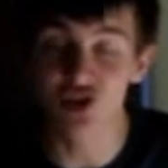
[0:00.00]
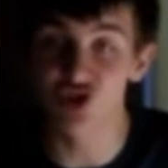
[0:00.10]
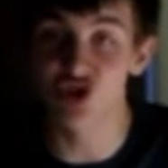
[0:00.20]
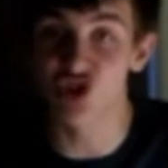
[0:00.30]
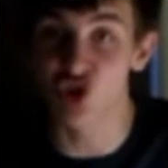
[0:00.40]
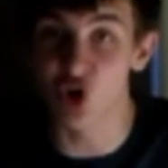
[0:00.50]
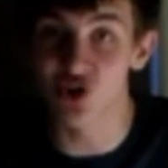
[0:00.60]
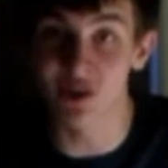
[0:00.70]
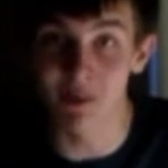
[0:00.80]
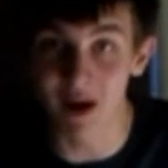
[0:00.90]
just
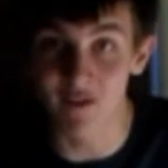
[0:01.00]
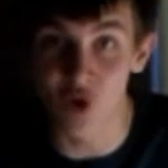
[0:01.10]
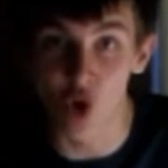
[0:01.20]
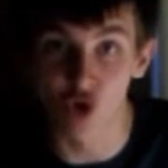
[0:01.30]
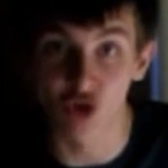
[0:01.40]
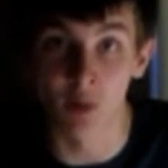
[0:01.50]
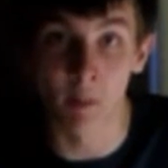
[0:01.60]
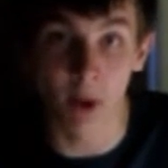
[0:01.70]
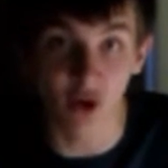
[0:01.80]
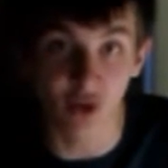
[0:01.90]
discussing my thoughts on
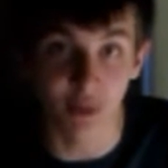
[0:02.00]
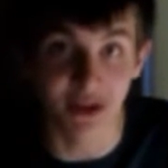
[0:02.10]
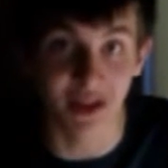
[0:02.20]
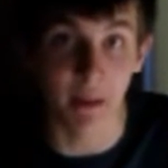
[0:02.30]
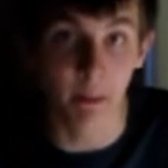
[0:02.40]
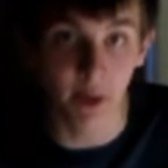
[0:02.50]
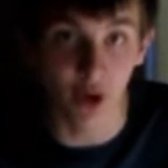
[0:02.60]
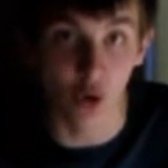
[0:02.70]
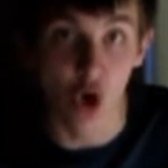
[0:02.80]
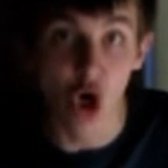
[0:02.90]
possibly that
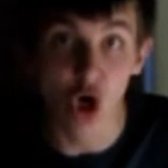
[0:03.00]
Bill